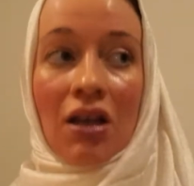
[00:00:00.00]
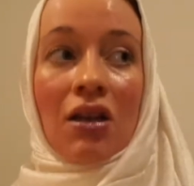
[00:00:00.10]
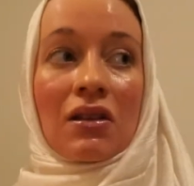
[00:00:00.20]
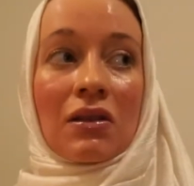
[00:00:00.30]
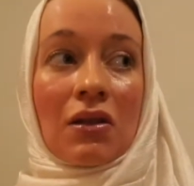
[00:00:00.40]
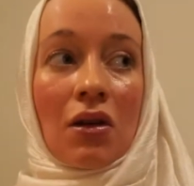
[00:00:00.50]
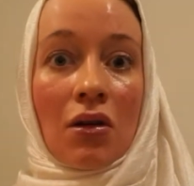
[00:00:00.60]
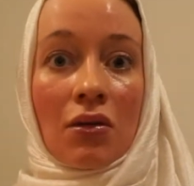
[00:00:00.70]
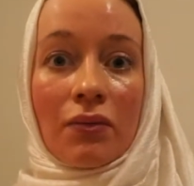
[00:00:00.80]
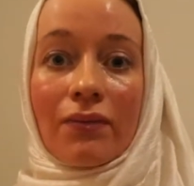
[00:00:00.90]

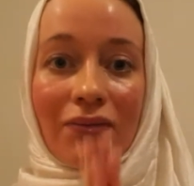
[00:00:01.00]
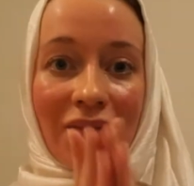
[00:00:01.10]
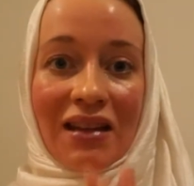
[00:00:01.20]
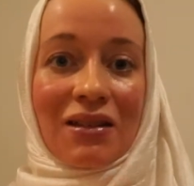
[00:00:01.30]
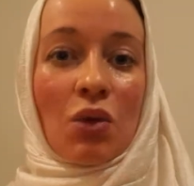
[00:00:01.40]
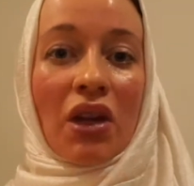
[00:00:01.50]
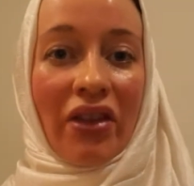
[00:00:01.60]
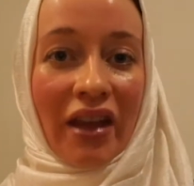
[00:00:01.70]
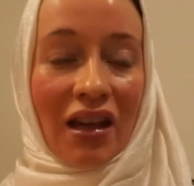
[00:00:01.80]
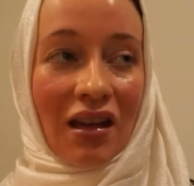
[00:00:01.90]
So that's one
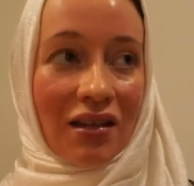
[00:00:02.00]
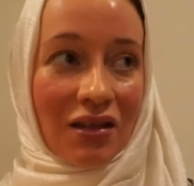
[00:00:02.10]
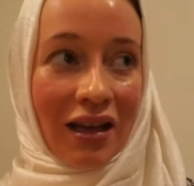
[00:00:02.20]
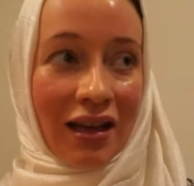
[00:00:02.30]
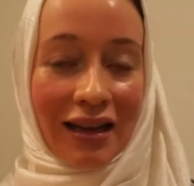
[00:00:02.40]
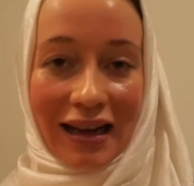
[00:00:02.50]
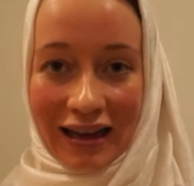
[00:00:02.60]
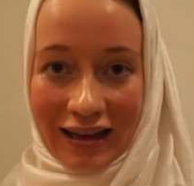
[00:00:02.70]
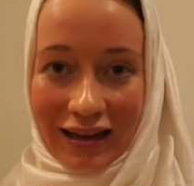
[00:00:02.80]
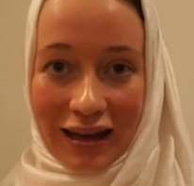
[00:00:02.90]
thing.
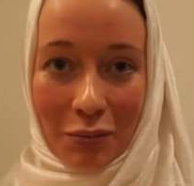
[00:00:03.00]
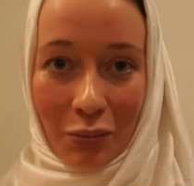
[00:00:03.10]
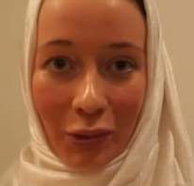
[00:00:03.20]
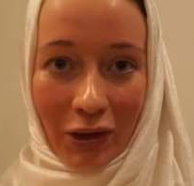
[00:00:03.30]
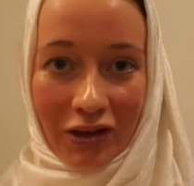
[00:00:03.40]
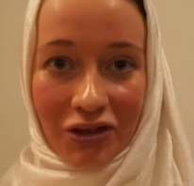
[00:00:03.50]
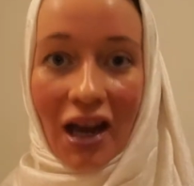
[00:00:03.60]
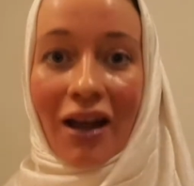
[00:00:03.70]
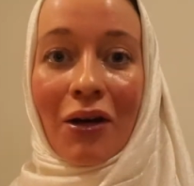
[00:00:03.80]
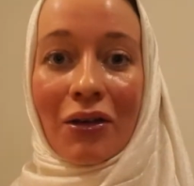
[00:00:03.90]
Like keep
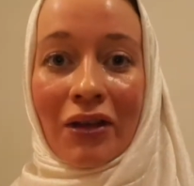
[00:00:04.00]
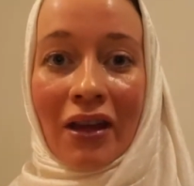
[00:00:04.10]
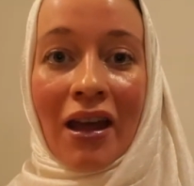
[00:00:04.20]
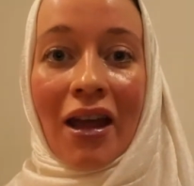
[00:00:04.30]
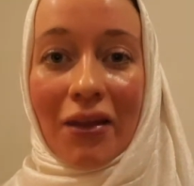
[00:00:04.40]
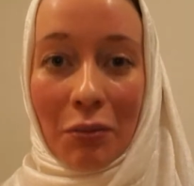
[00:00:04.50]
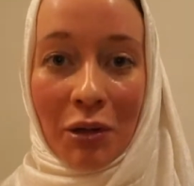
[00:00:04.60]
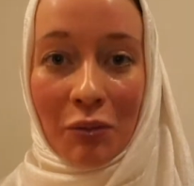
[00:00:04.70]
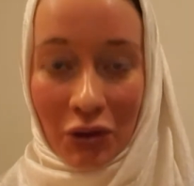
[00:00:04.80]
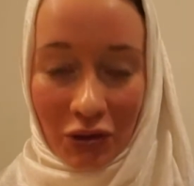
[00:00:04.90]
check on the
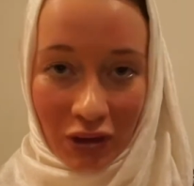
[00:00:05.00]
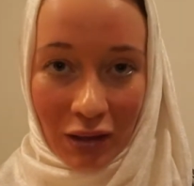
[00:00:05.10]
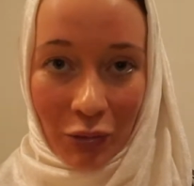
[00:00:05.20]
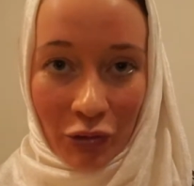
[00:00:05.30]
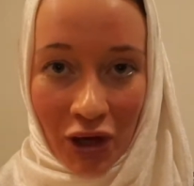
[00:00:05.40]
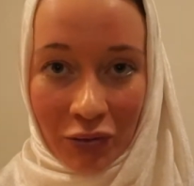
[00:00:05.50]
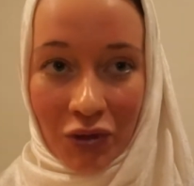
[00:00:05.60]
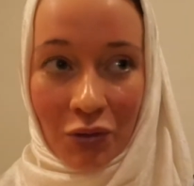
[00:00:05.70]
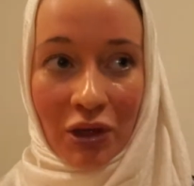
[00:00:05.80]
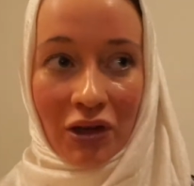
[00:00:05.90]
people you keep around
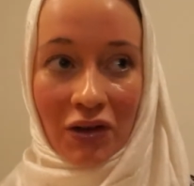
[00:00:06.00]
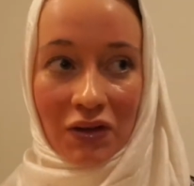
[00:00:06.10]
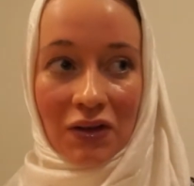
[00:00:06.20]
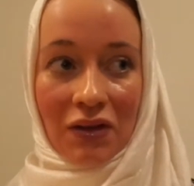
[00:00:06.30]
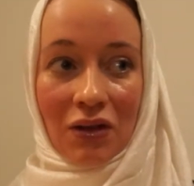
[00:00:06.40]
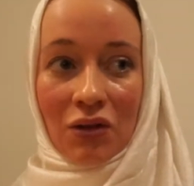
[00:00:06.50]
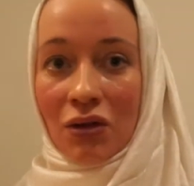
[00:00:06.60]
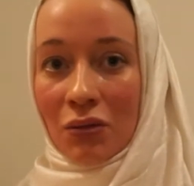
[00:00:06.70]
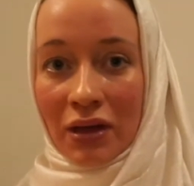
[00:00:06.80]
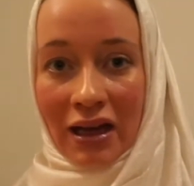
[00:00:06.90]
you, because you
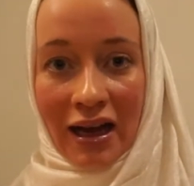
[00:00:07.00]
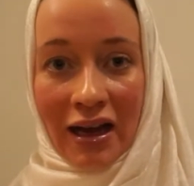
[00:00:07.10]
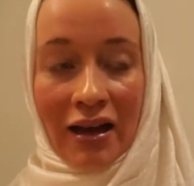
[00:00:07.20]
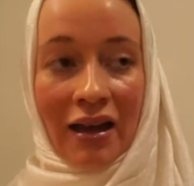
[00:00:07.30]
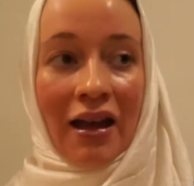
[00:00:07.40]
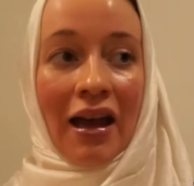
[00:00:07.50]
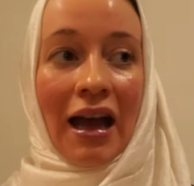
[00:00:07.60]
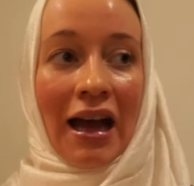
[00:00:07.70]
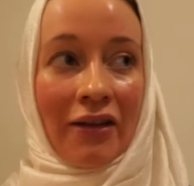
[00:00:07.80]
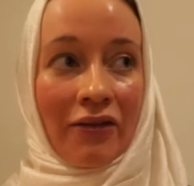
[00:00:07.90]
don't want to
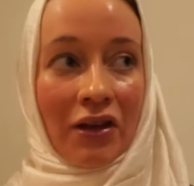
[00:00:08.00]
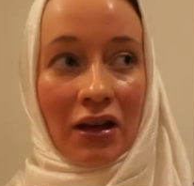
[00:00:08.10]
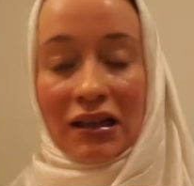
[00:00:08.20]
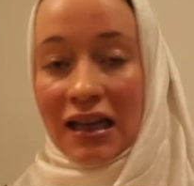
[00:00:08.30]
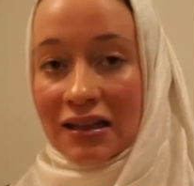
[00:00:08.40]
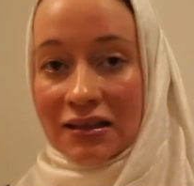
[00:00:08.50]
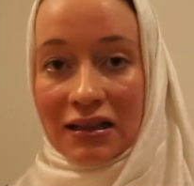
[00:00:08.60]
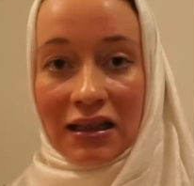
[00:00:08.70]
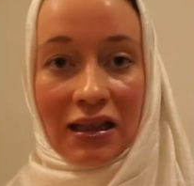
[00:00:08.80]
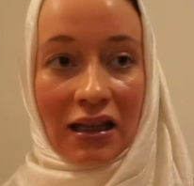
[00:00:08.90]
have a
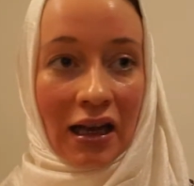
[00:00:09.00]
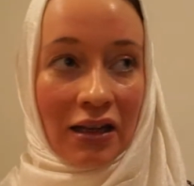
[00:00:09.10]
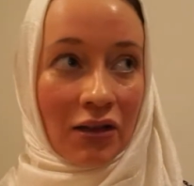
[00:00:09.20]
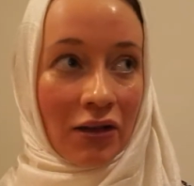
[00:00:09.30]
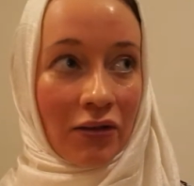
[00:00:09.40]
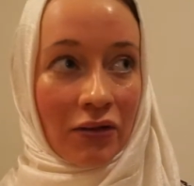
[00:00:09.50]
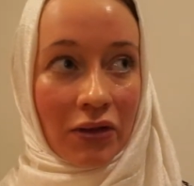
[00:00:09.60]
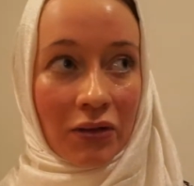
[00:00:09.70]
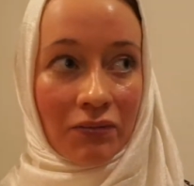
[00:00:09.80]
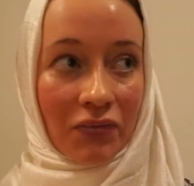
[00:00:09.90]
lazy kind of
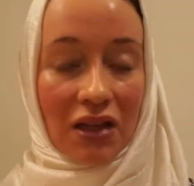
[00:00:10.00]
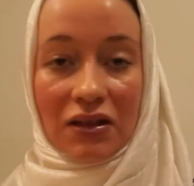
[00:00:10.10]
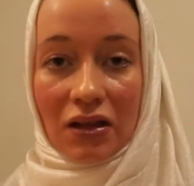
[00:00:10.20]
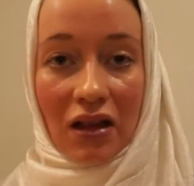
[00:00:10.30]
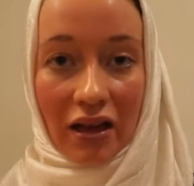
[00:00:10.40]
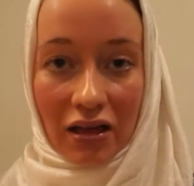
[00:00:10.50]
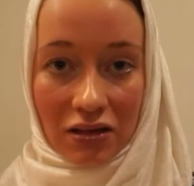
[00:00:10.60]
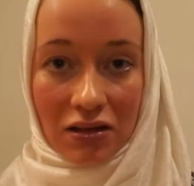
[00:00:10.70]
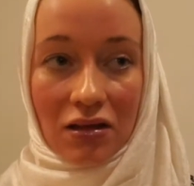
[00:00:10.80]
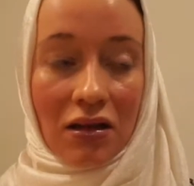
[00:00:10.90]

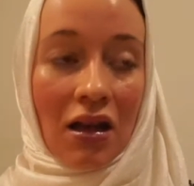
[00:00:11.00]
sluggish,